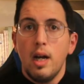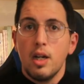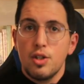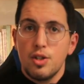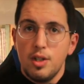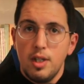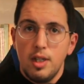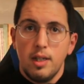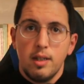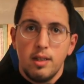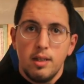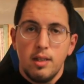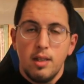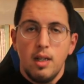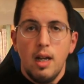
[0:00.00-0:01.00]
Aqshadin.
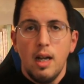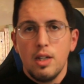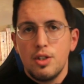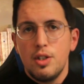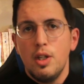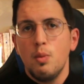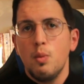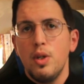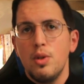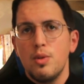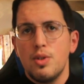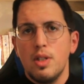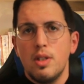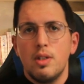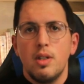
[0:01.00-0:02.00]
Aqshadin, we
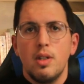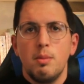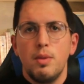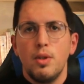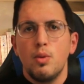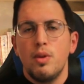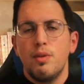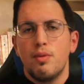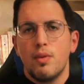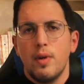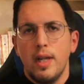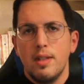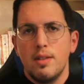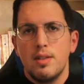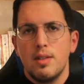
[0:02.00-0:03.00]
use it between
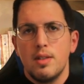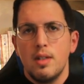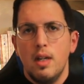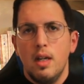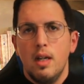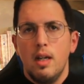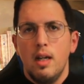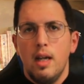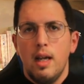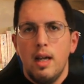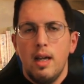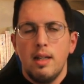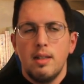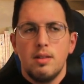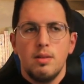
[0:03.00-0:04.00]
friends
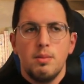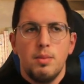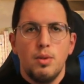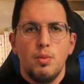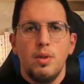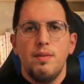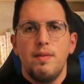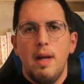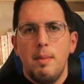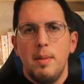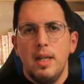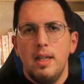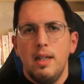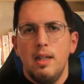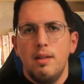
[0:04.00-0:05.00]
and between
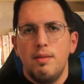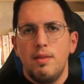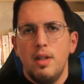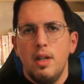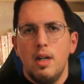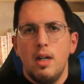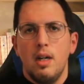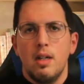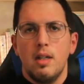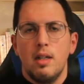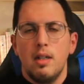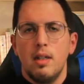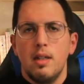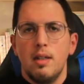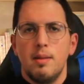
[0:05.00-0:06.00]
family if they are
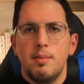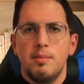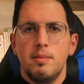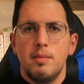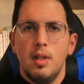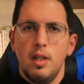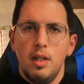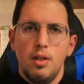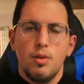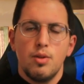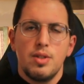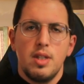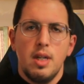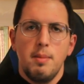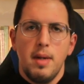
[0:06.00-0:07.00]
um, in your
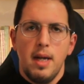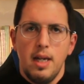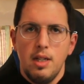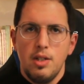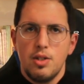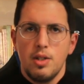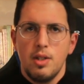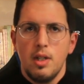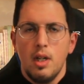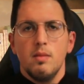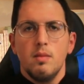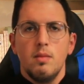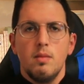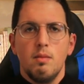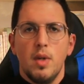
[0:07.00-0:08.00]
same age.
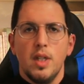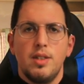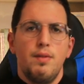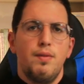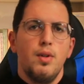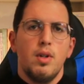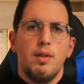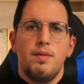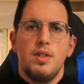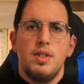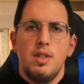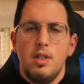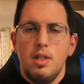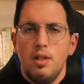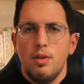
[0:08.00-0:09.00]
But if you are
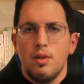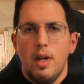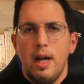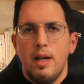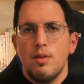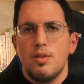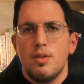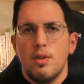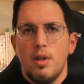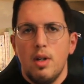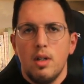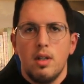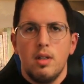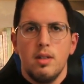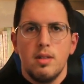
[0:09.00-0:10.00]
visiting your aunts or
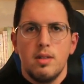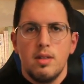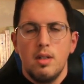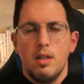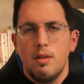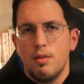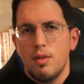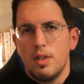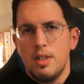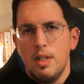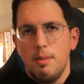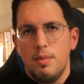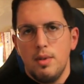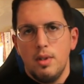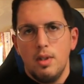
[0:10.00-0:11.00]
uncles, for
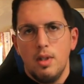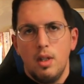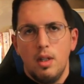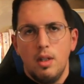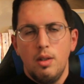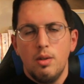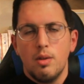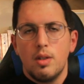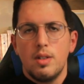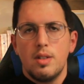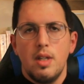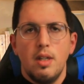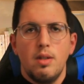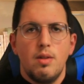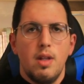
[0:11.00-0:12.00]
example, you can
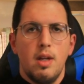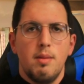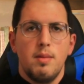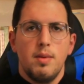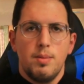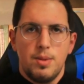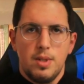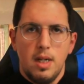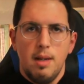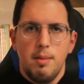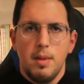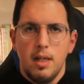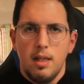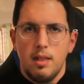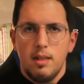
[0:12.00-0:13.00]
say to them B'Slama.